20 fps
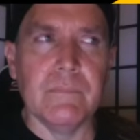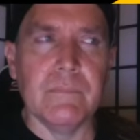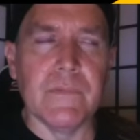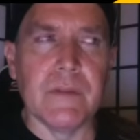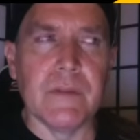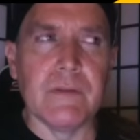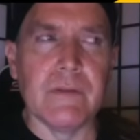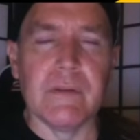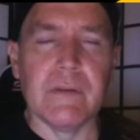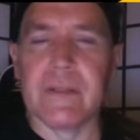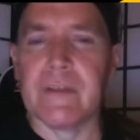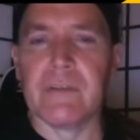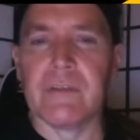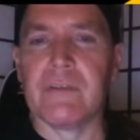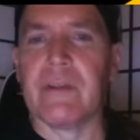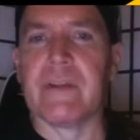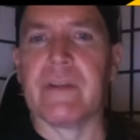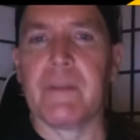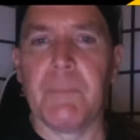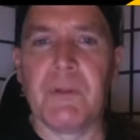the, the, like the
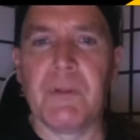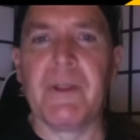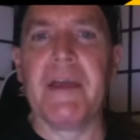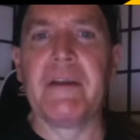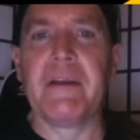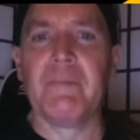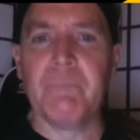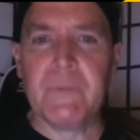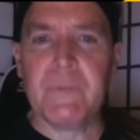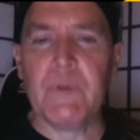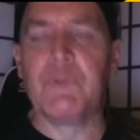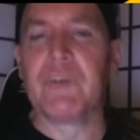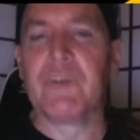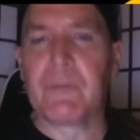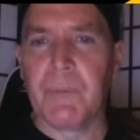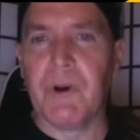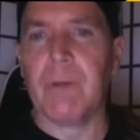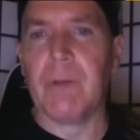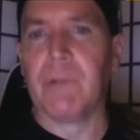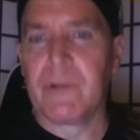like the playing of music
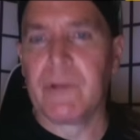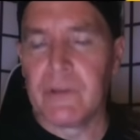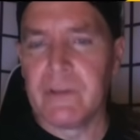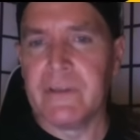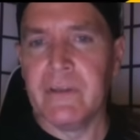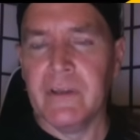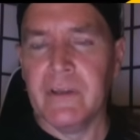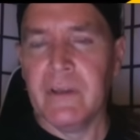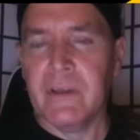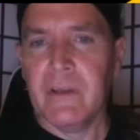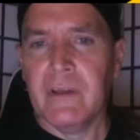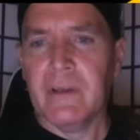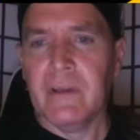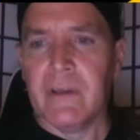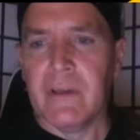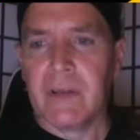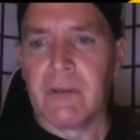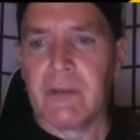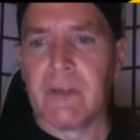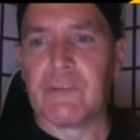publicly,
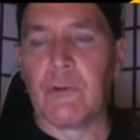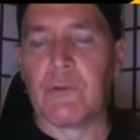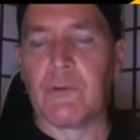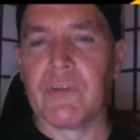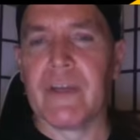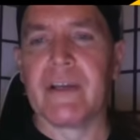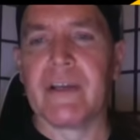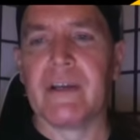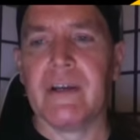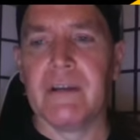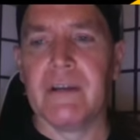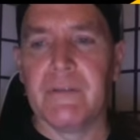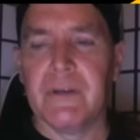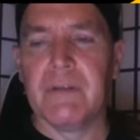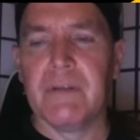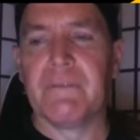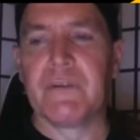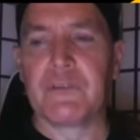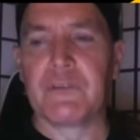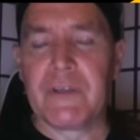unless it was like an uh,
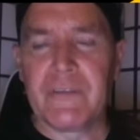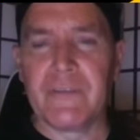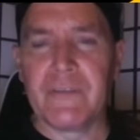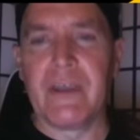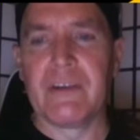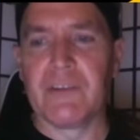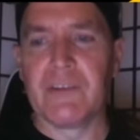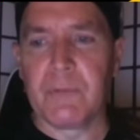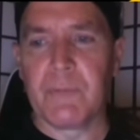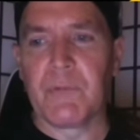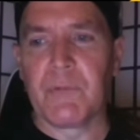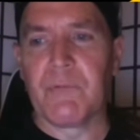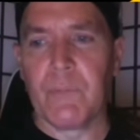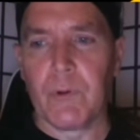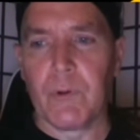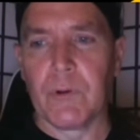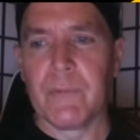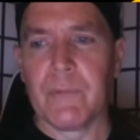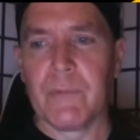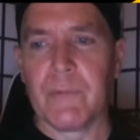officially sanctioned
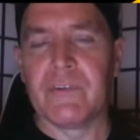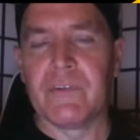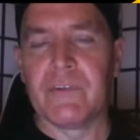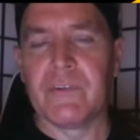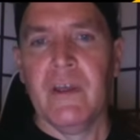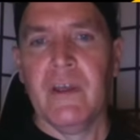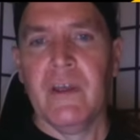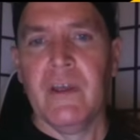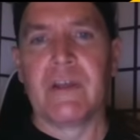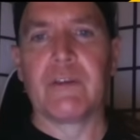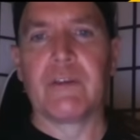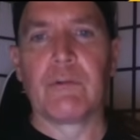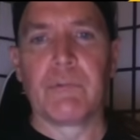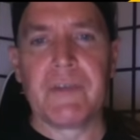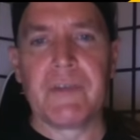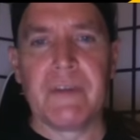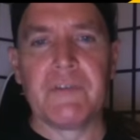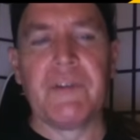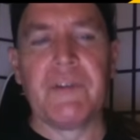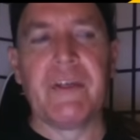performance. Like the
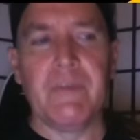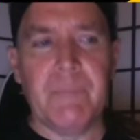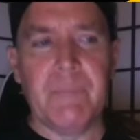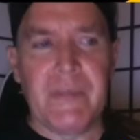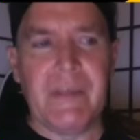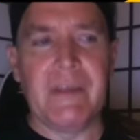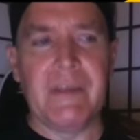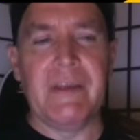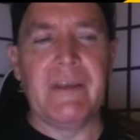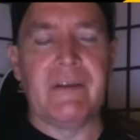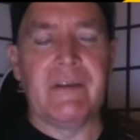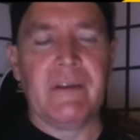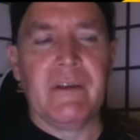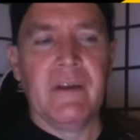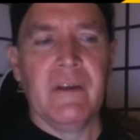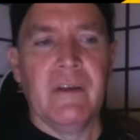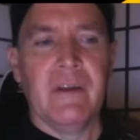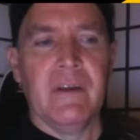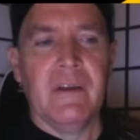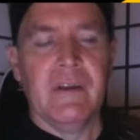reasoning being,
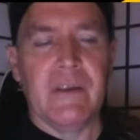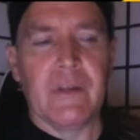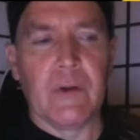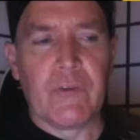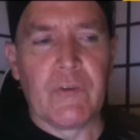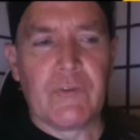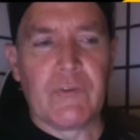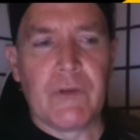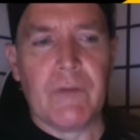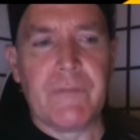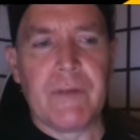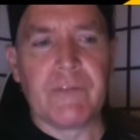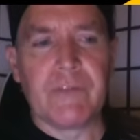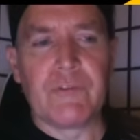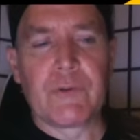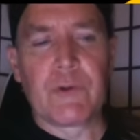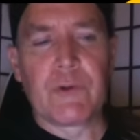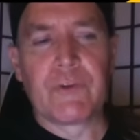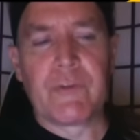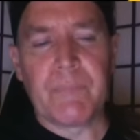you know, stuff that
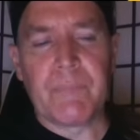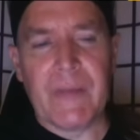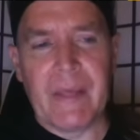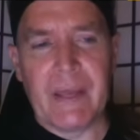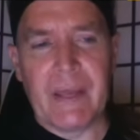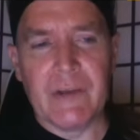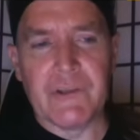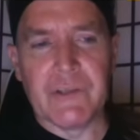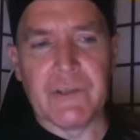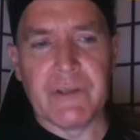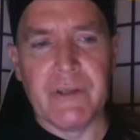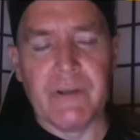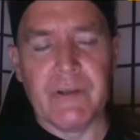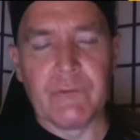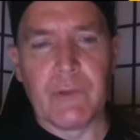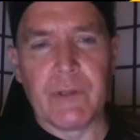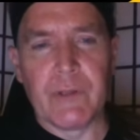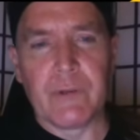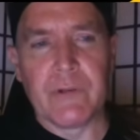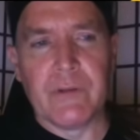stirs the passions,
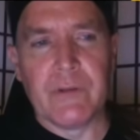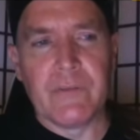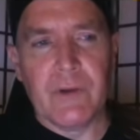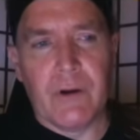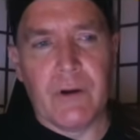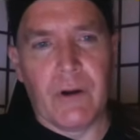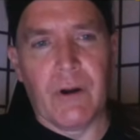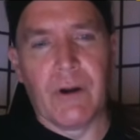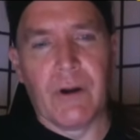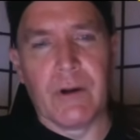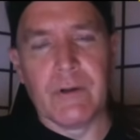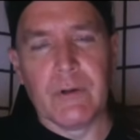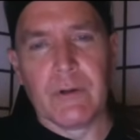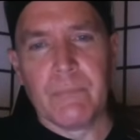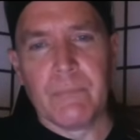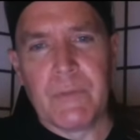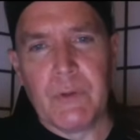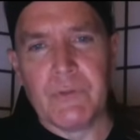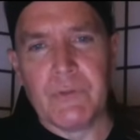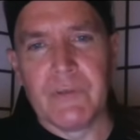whether it's art or
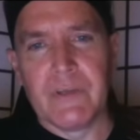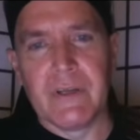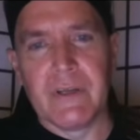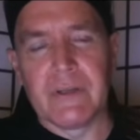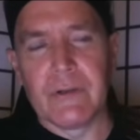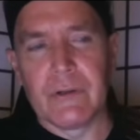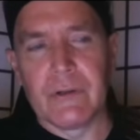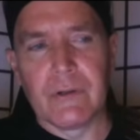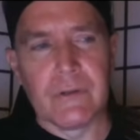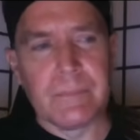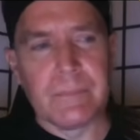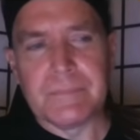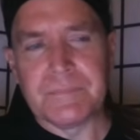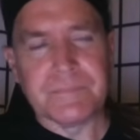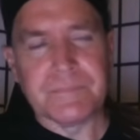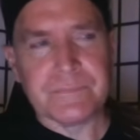music or